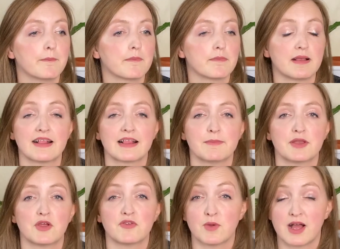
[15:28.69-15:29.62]
Please let me know
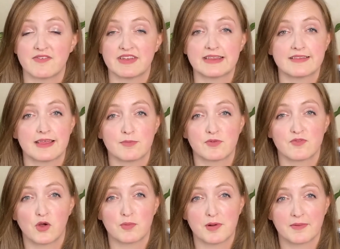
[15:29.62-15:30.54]
if you have any tips
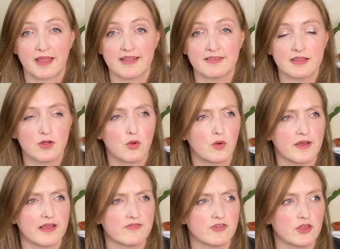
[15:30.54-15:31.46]
for propagating, or
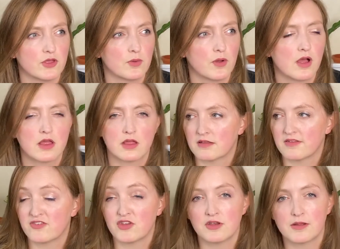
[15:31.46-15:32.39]
if you
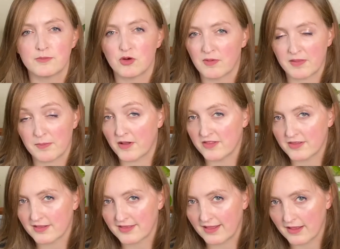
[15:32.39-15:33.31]
know more about the
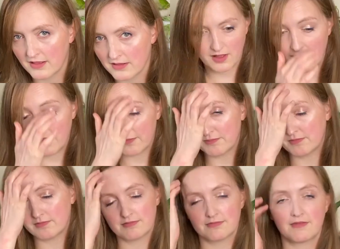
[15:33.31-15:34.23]
pothos thing.
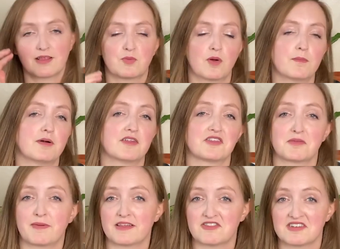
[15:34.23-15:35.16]
Is one pothos
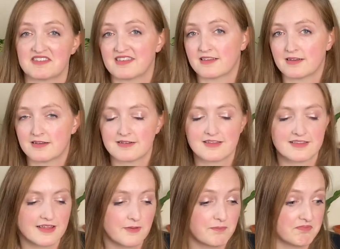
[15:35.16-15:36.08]
better at it than
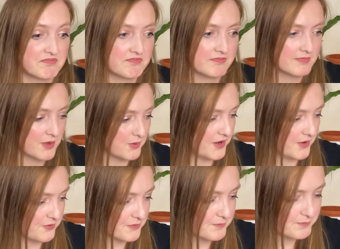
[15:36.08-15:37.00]
another? Who
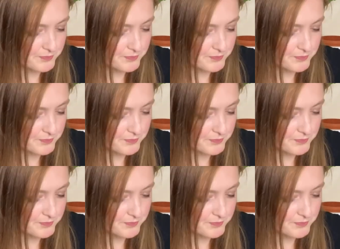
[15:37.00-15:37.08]
knows?